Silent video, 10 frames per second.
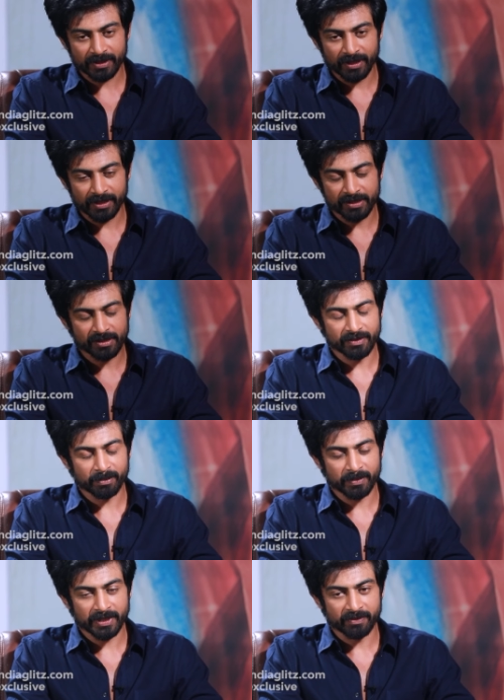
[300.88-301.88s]
I consider
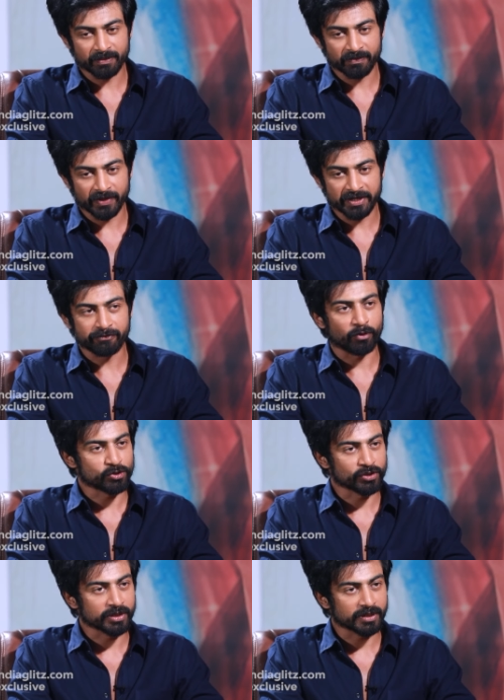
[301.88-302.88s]
it very
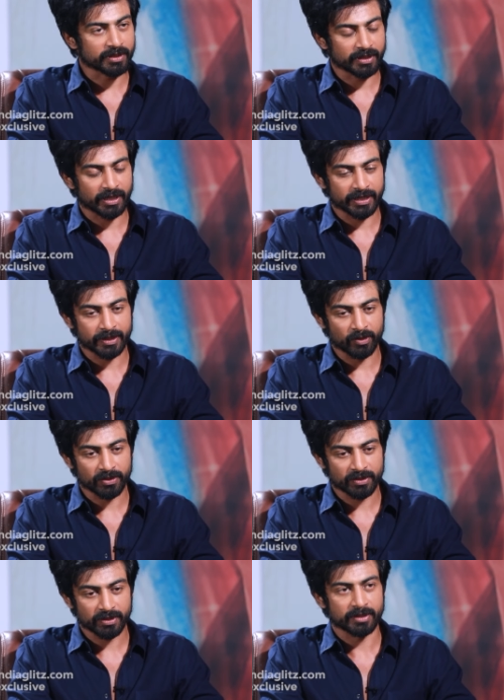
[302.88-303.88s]
fortunate that I
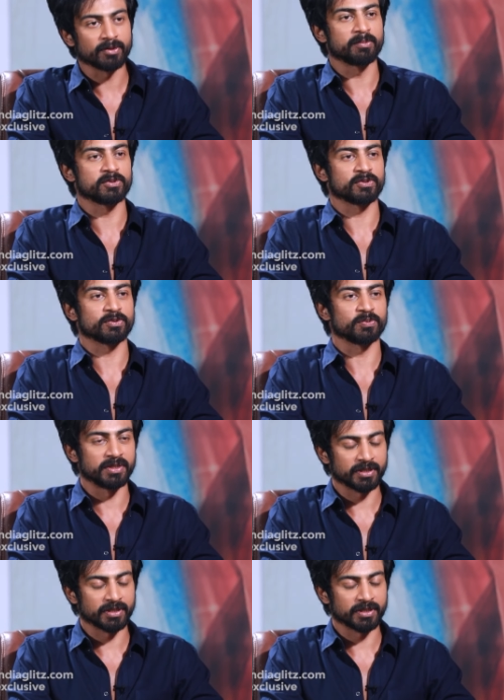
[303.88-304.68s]
got an opportunity to